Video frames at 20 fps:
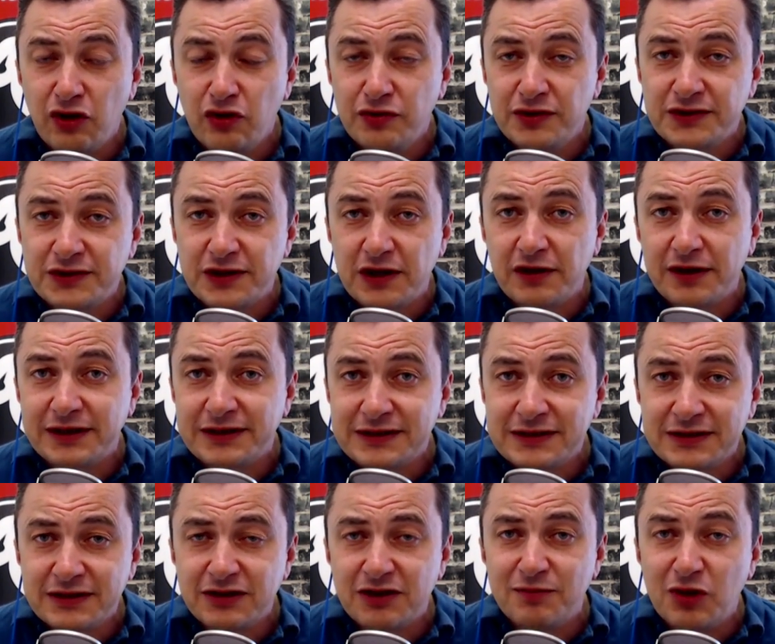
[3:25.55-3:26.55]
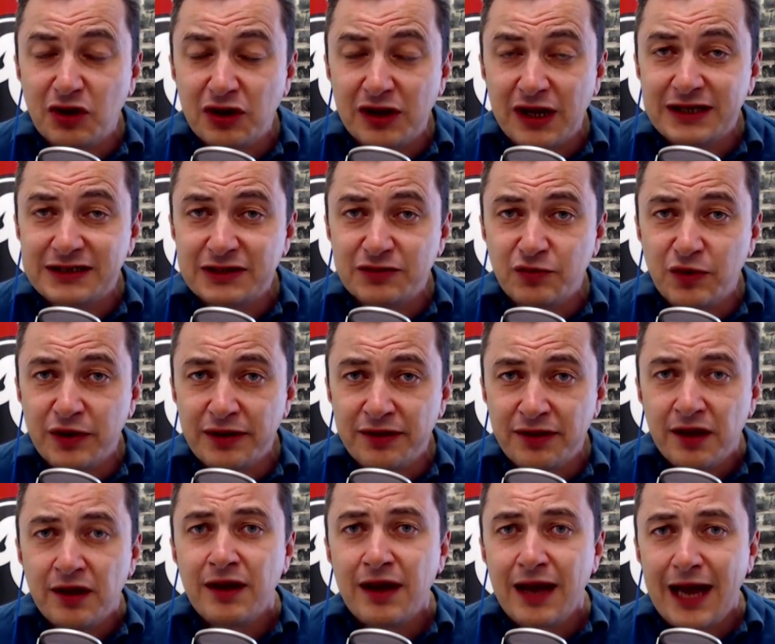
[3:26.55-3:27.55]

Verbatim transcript: who the target is communicating with,